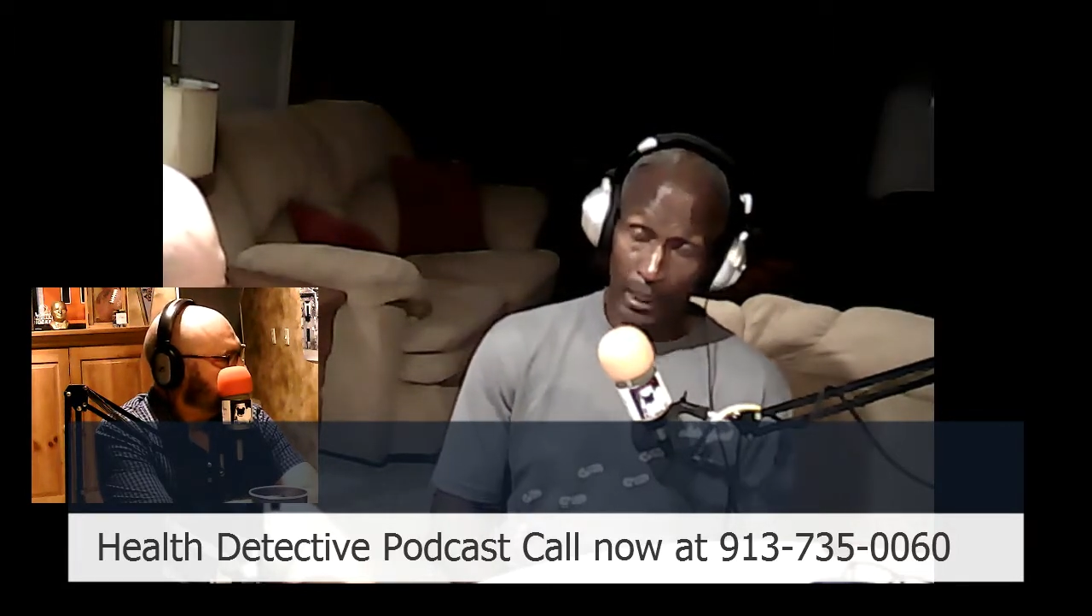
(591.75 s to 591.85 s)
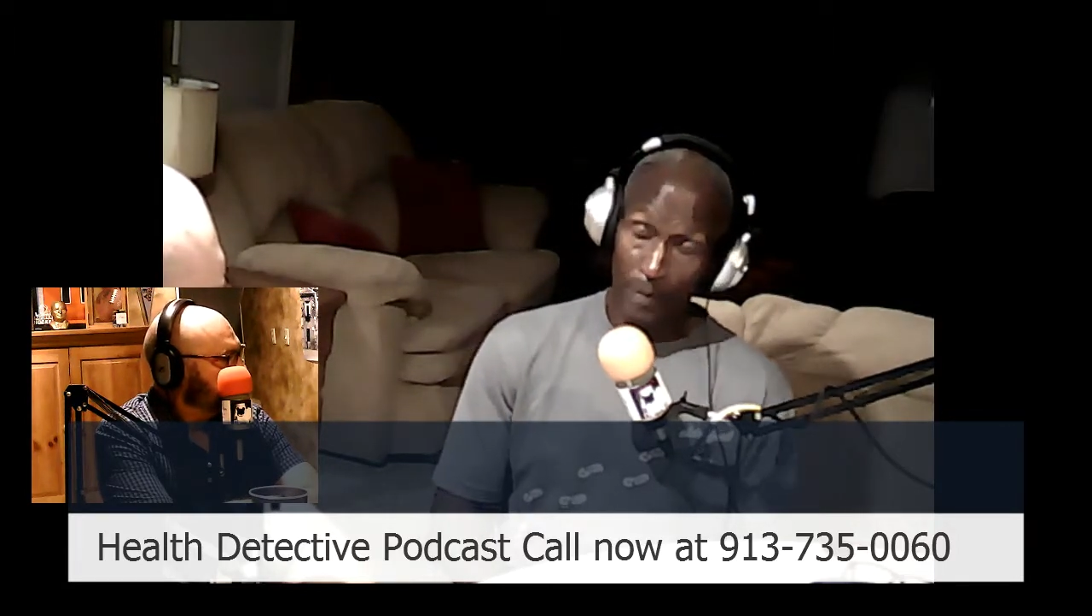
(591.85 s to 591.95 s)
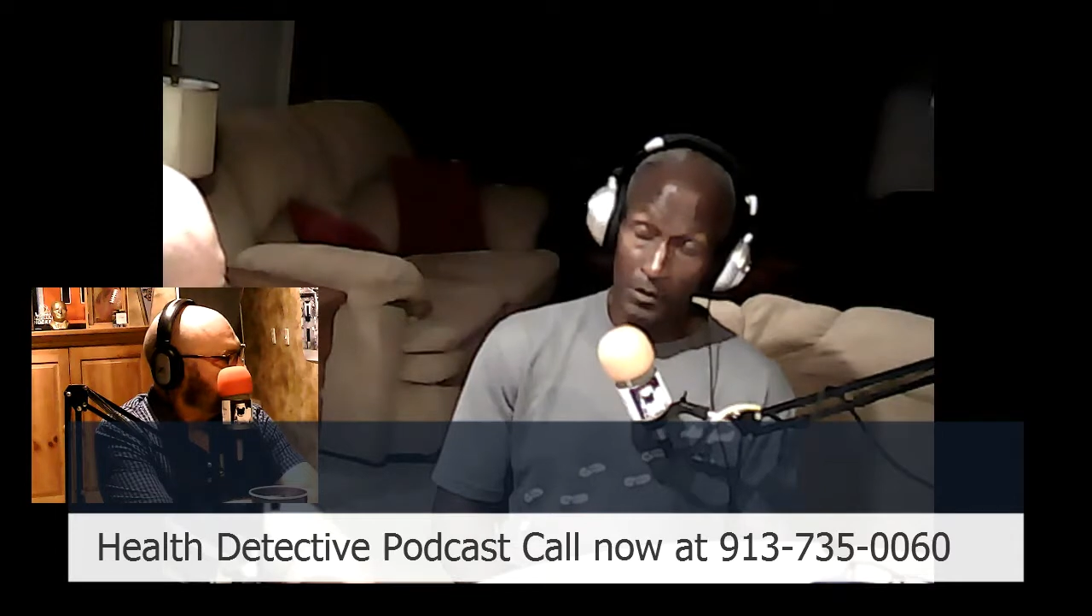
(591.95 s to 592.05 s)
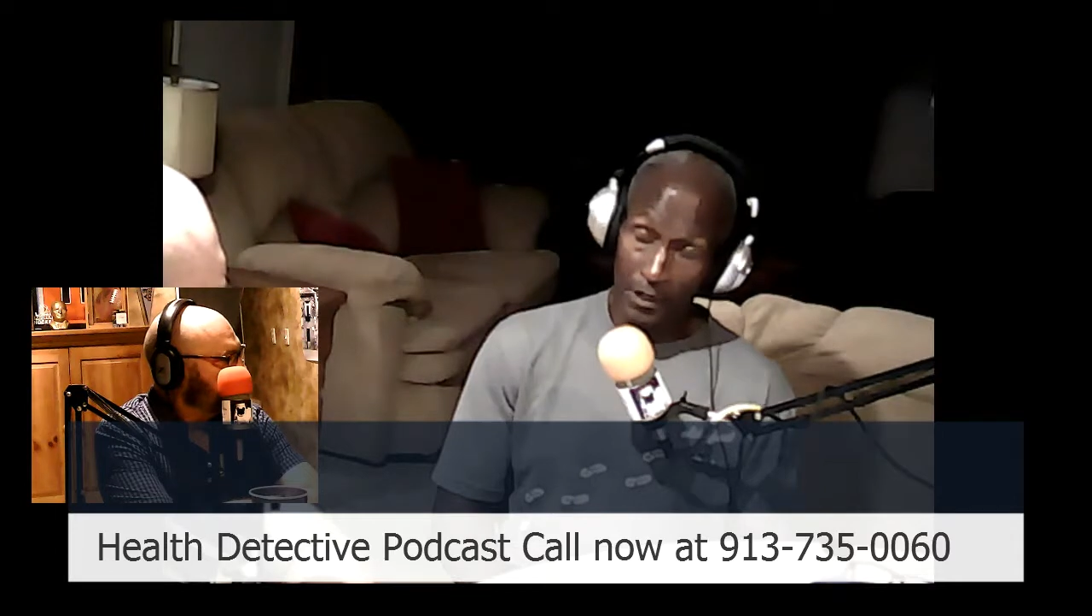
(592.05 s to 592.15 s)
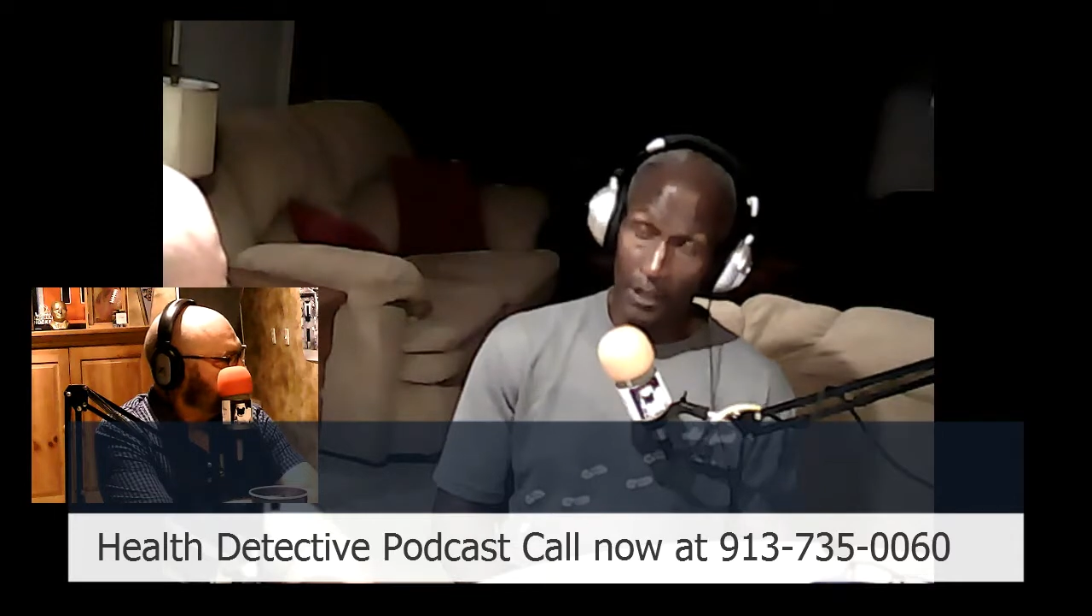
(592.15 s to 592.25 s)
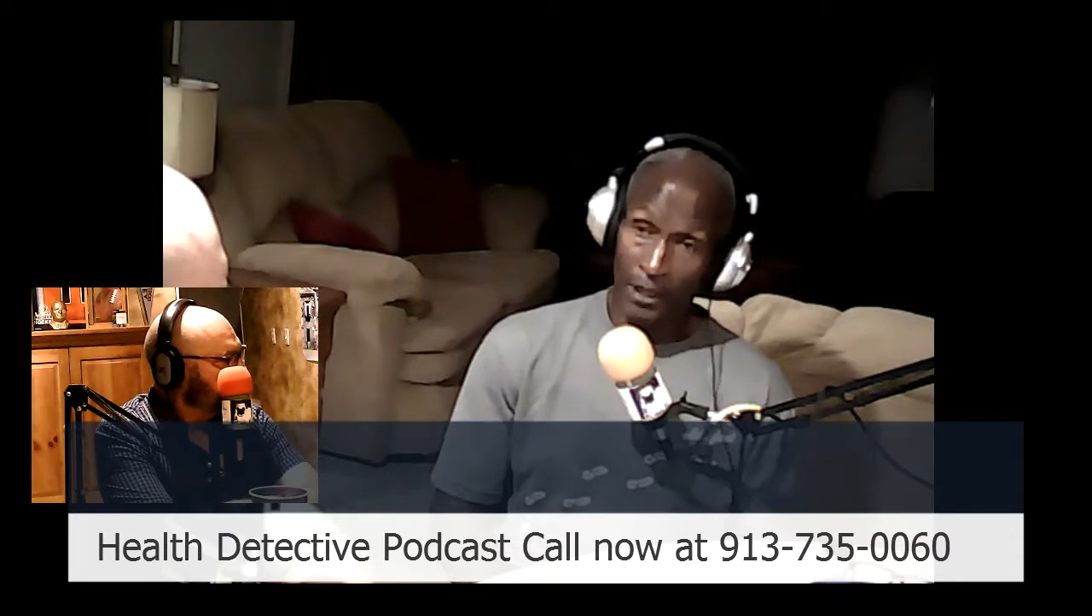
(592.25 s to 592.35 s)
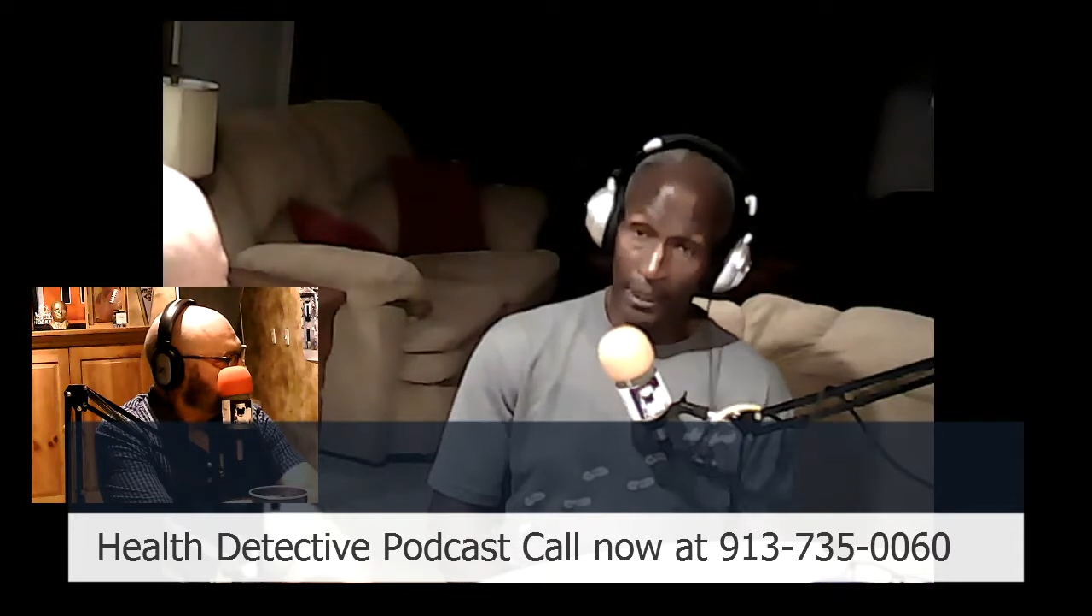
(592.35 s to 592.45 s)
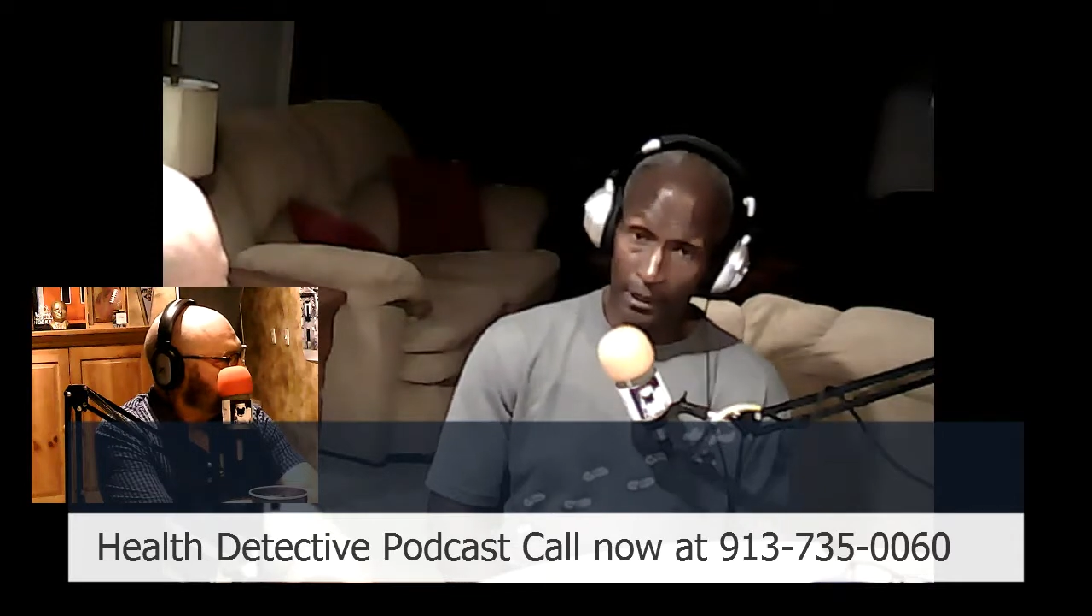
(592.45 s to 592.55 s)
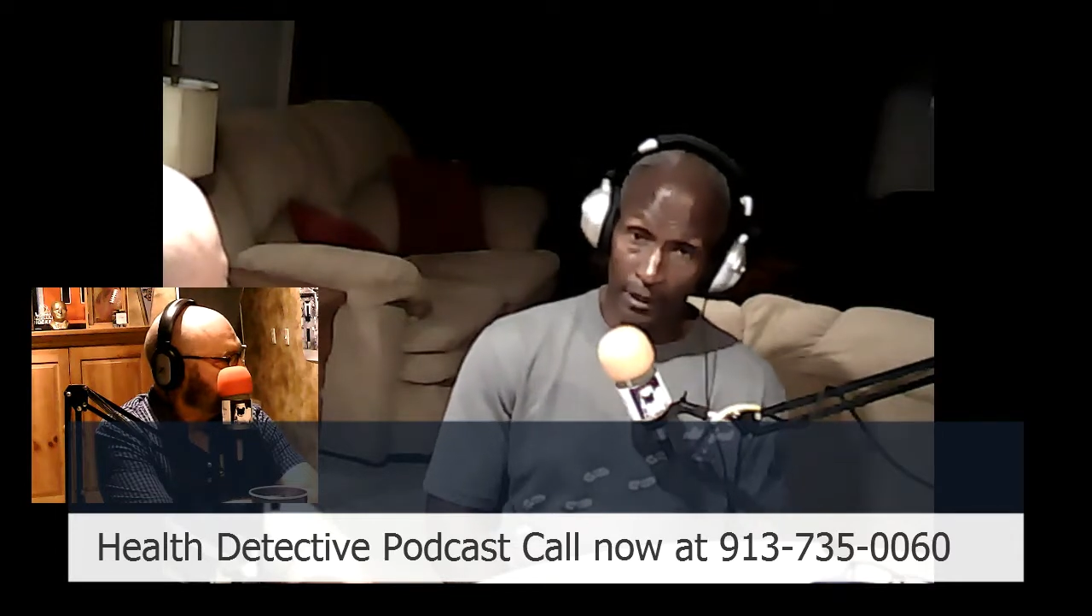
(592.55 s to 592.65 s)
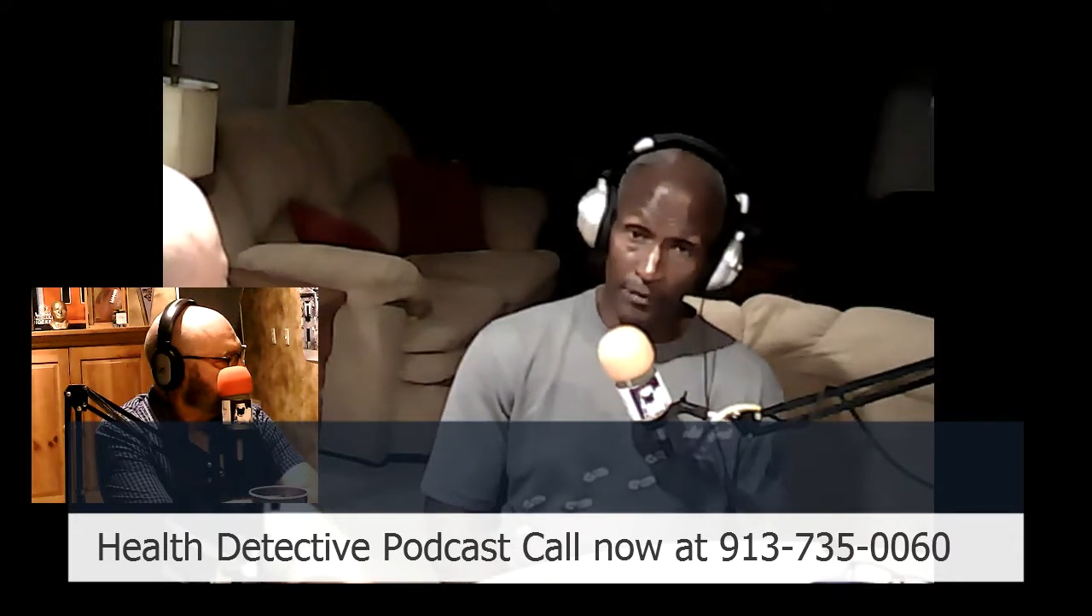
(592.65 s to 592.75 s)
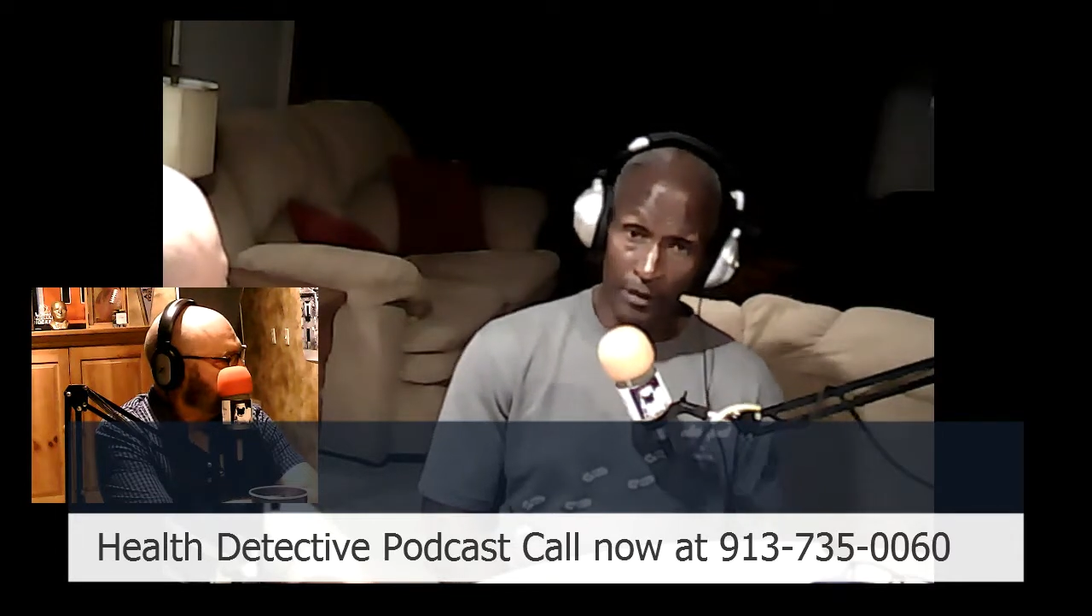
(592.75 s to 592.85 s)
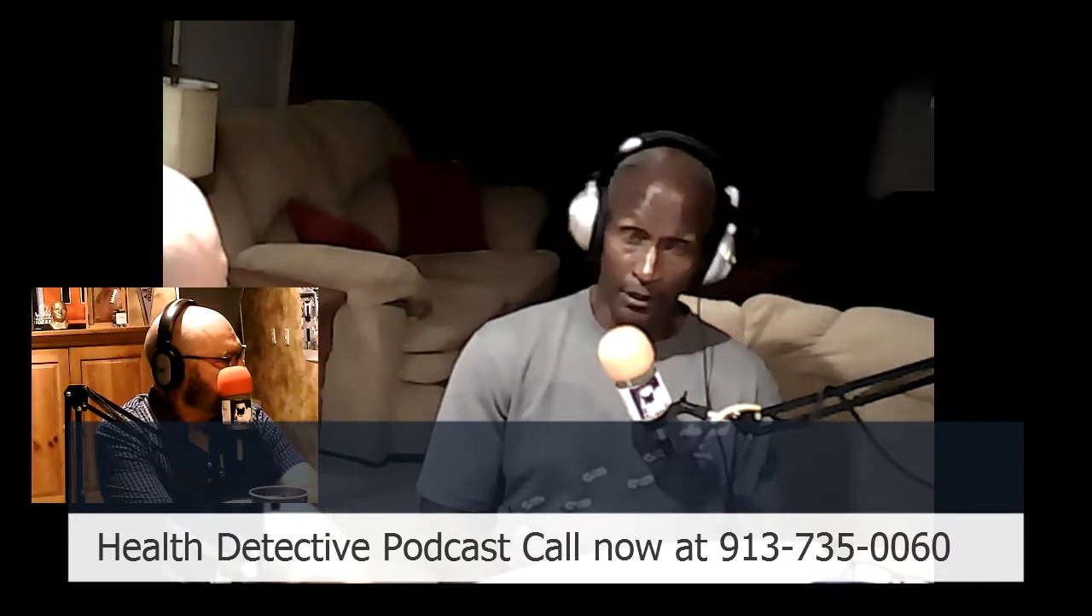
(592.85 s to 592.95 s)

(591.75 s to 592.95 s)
I would say deadlifts,